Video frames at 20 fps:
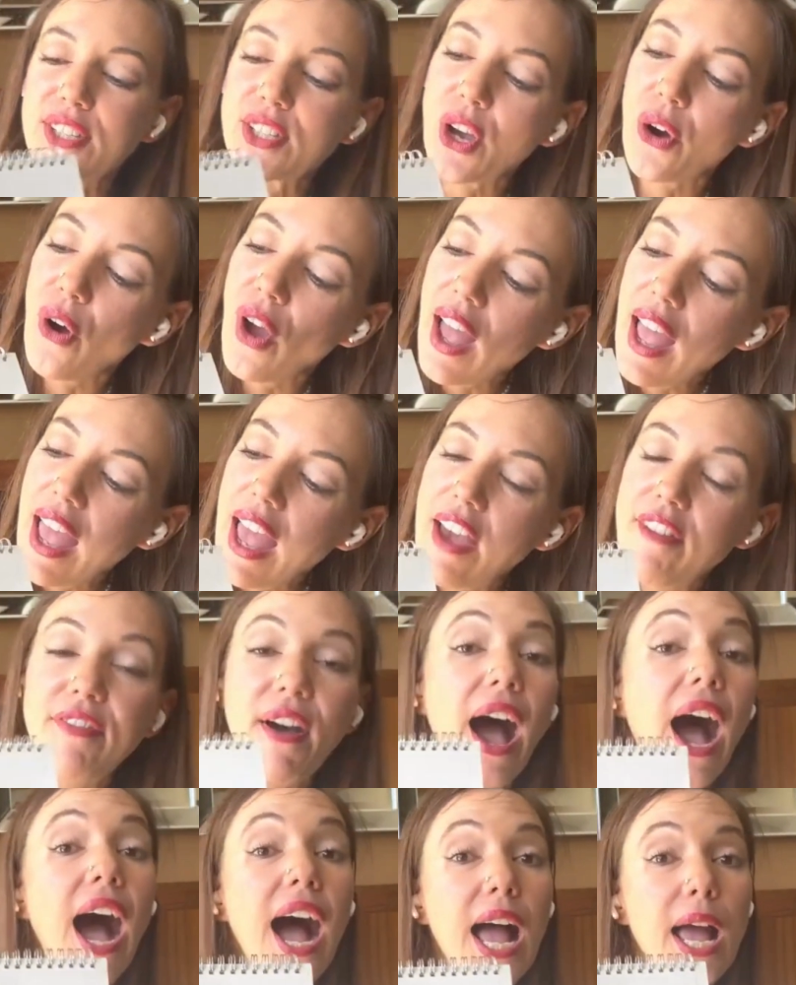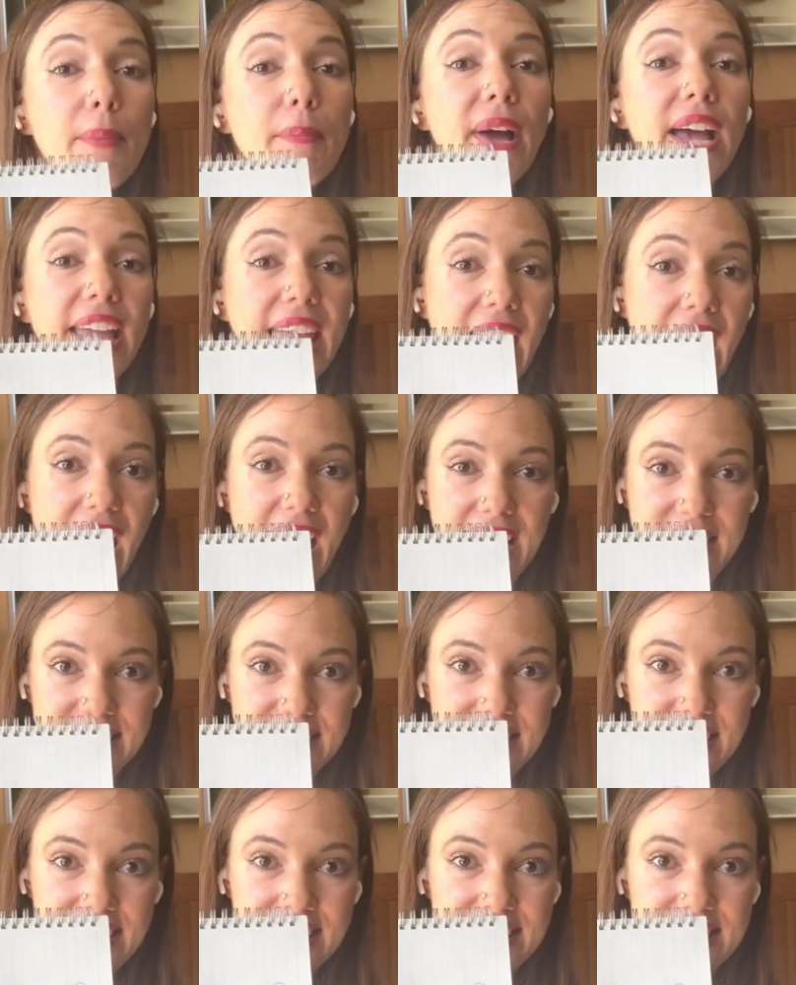So if I'm a
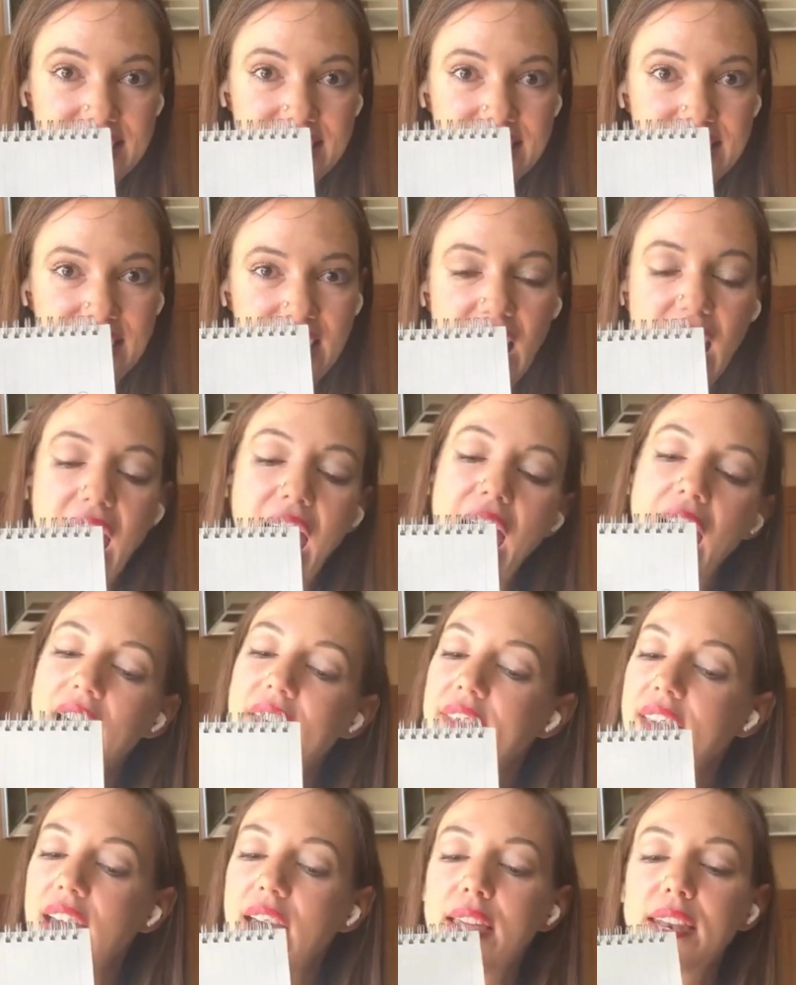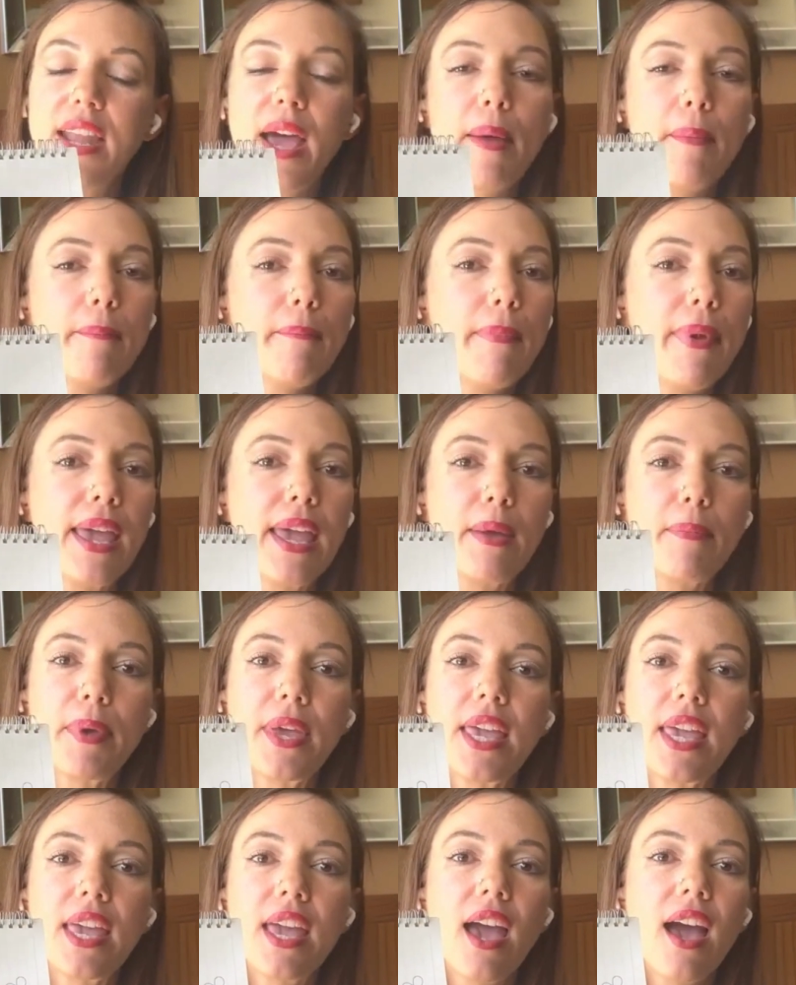cactus, and then
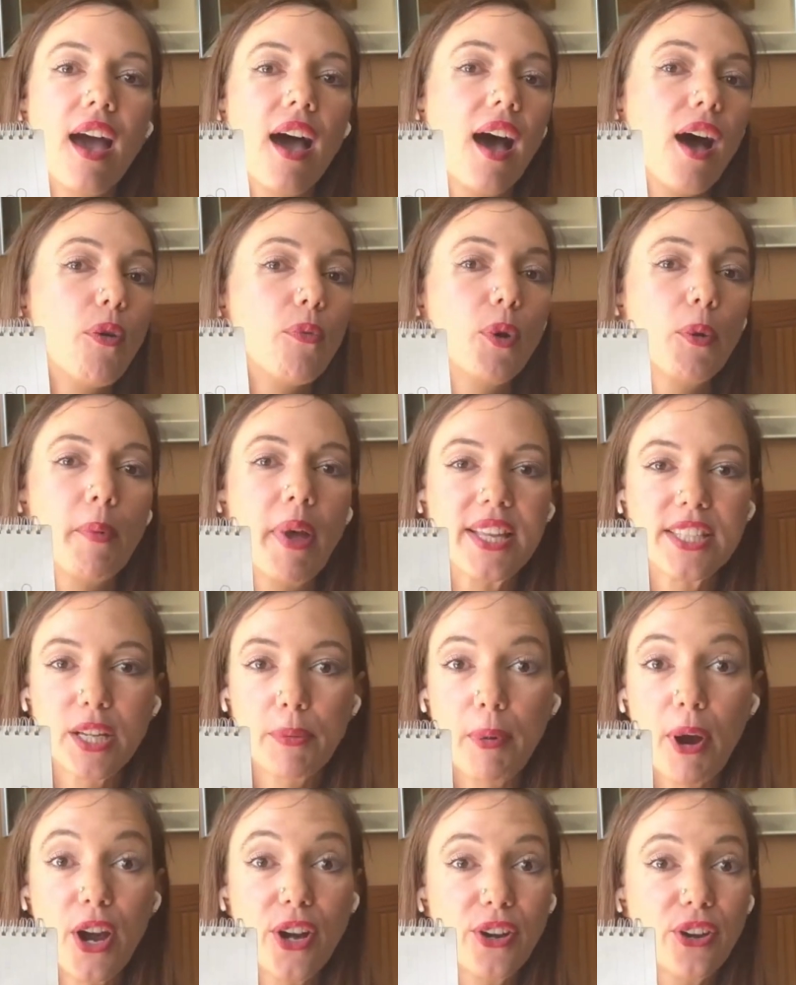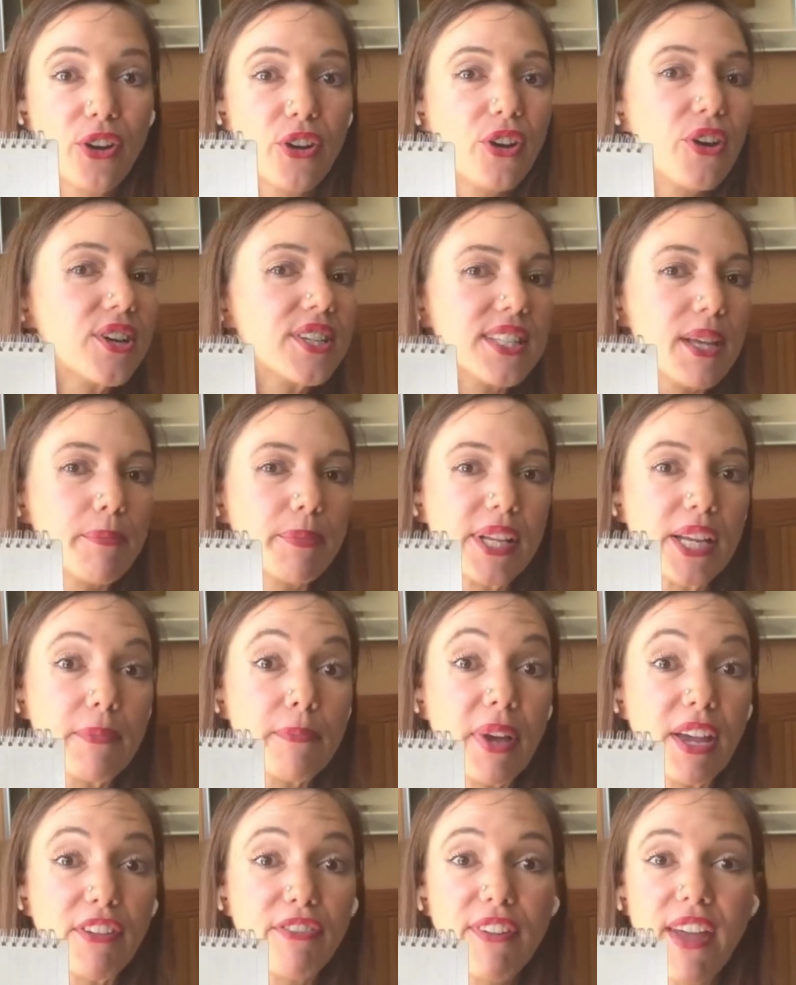maybe a romantic partner or somebody in
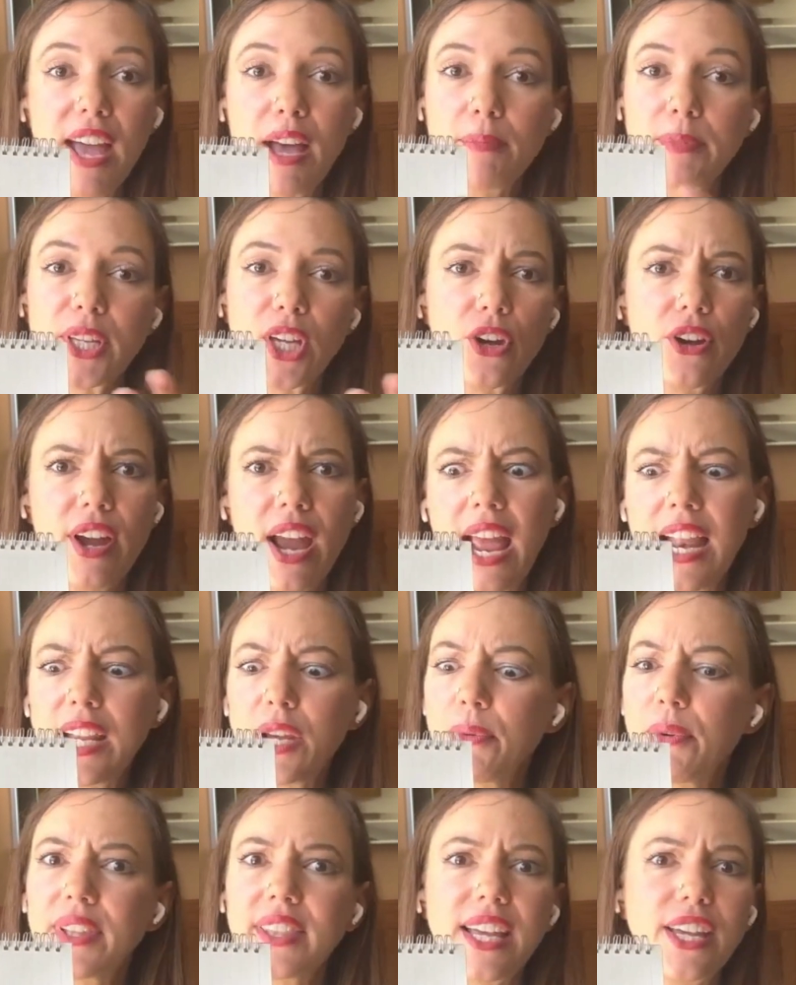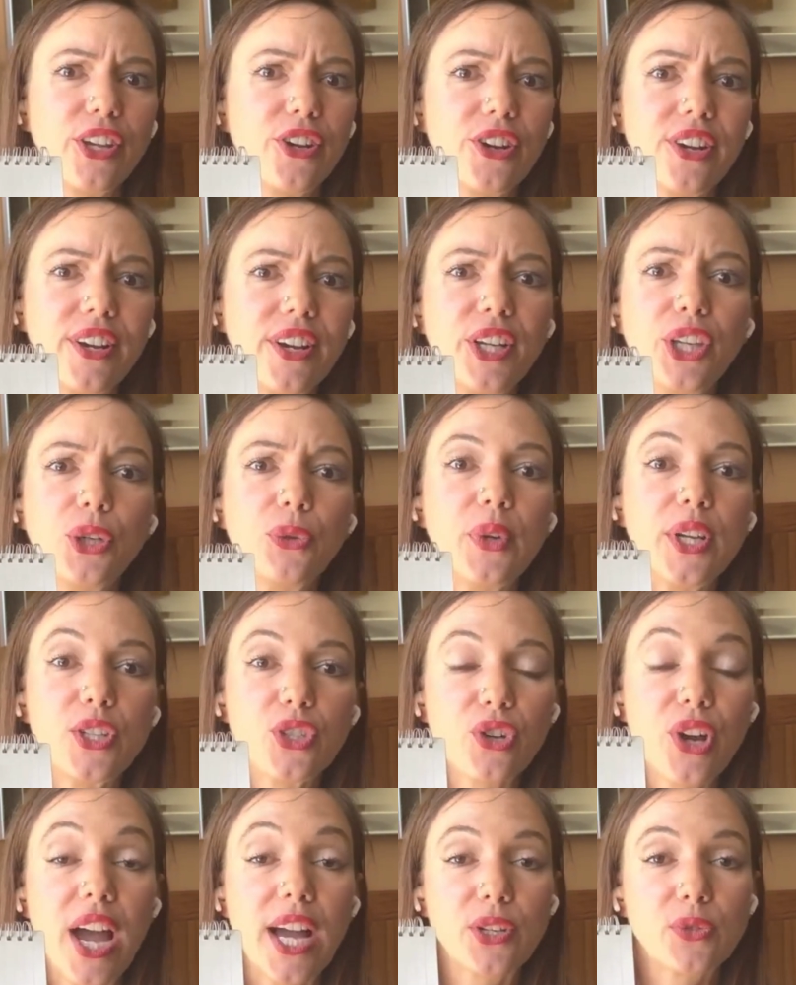my family or anyone that you
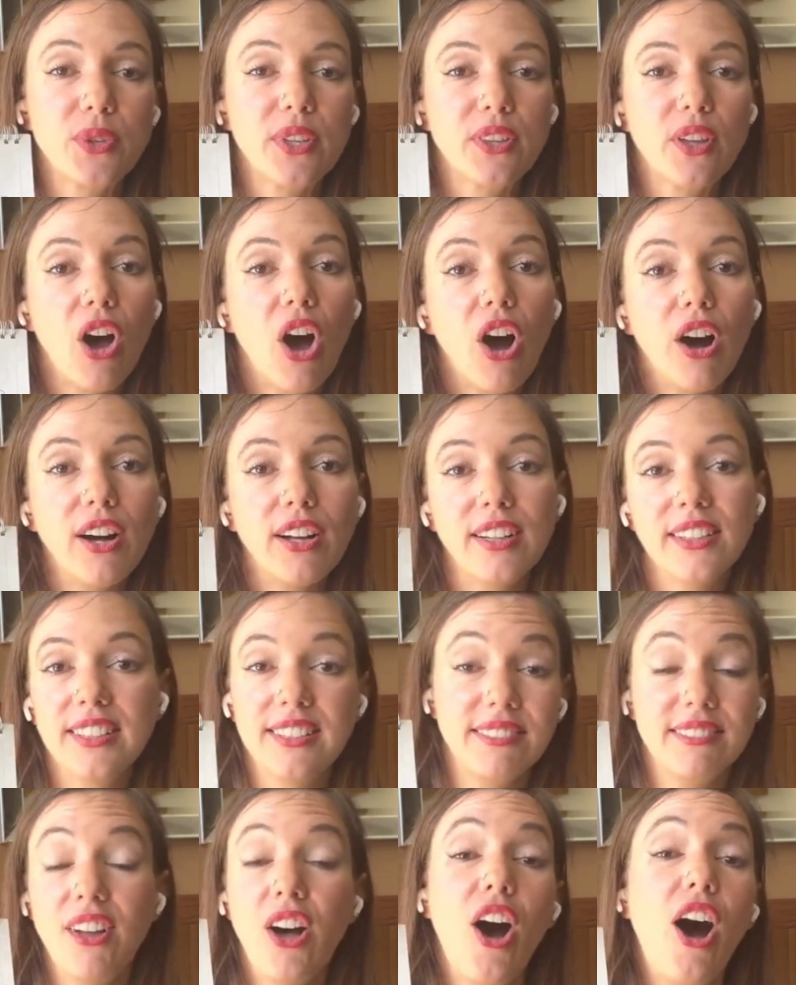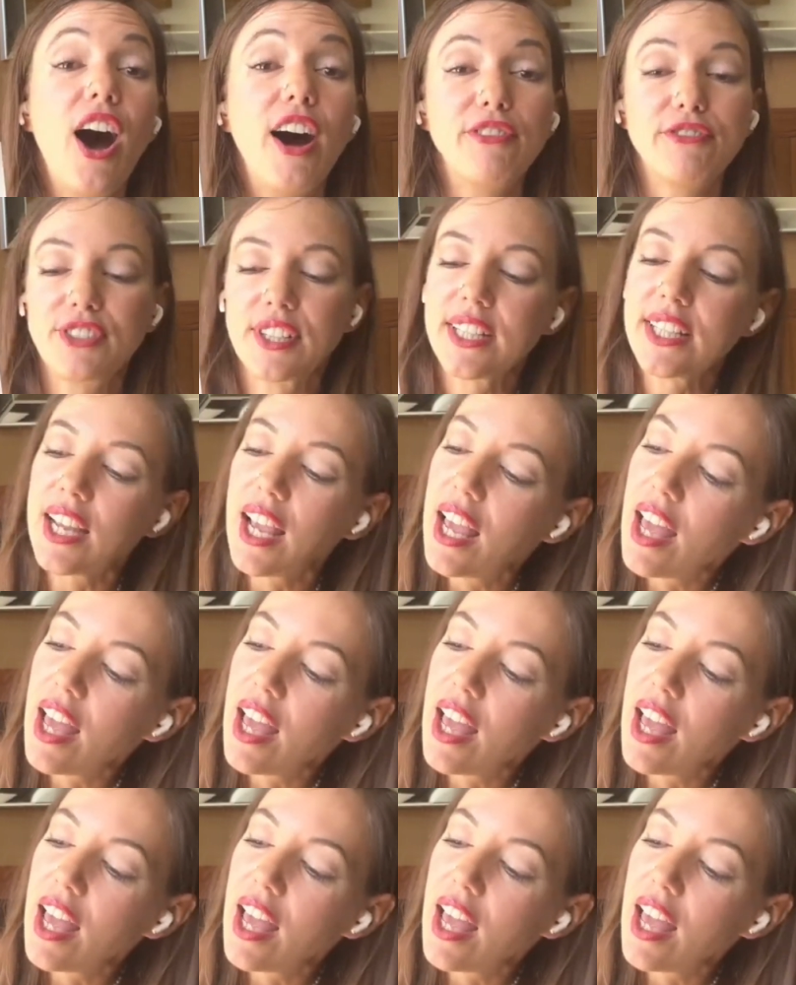interact with often,